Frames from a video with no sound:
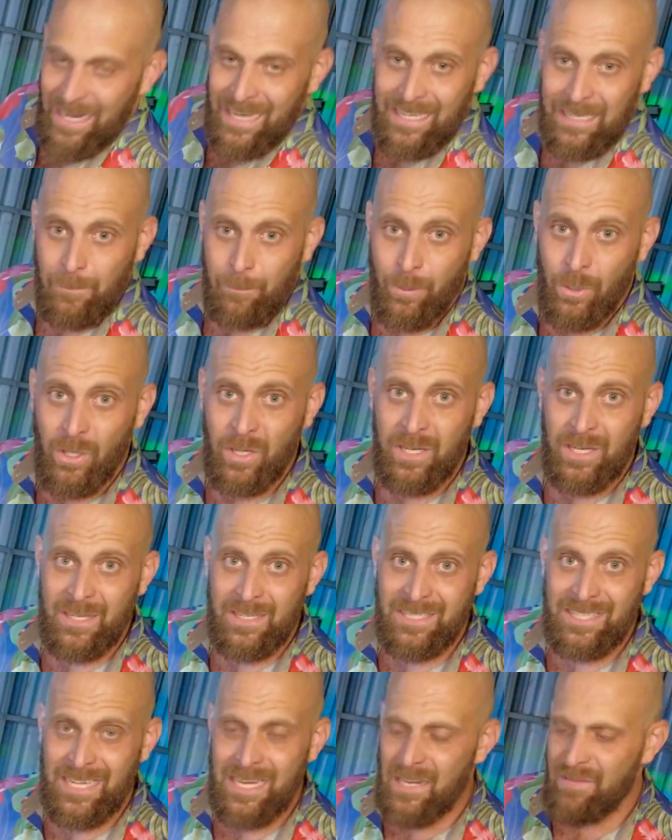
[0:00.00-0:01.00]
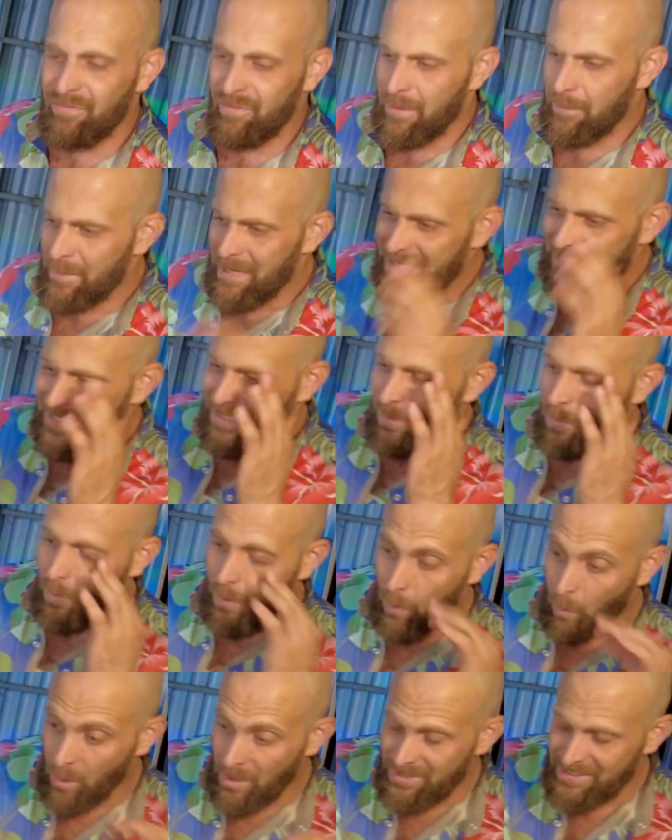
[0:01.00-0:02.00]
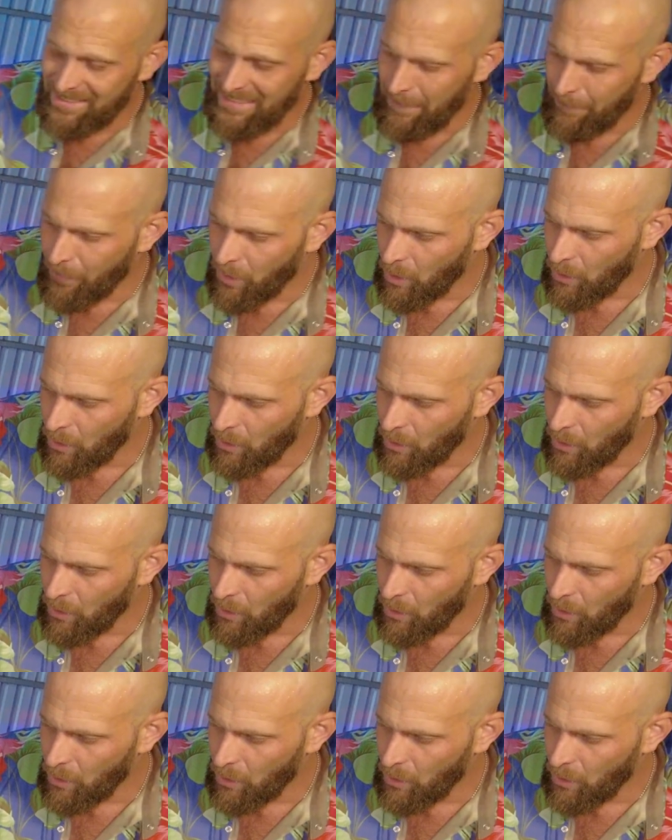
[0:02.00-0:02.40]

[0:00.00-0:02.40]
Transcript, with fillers: I can put it in a safe. It makes it one step